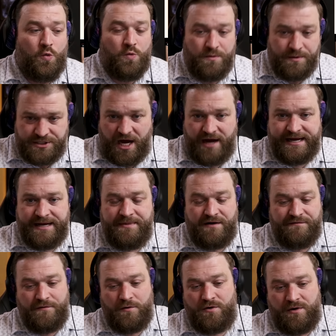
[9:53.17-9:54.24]
when we're talking
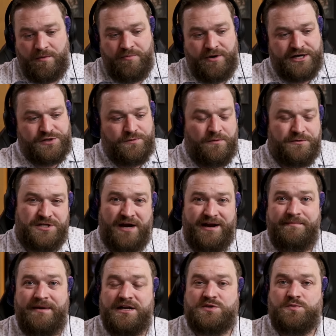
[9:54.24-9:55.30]
about vocal compression, what we're
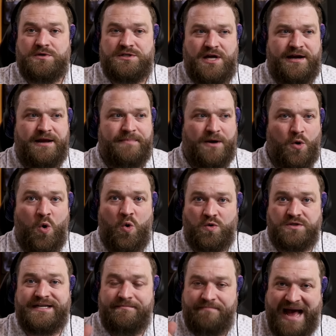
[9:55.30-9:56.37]
talking about is we're talking about
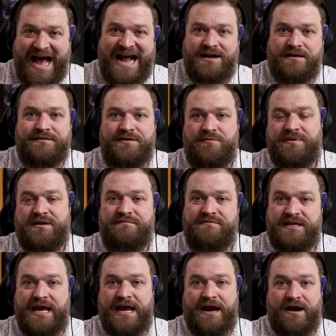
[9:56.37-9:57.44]
holding back a little bit of
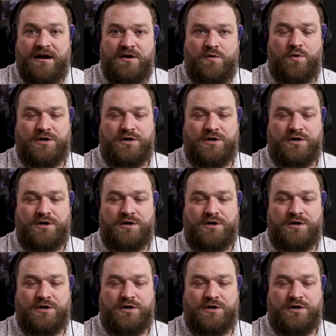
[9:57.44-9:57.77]
the air.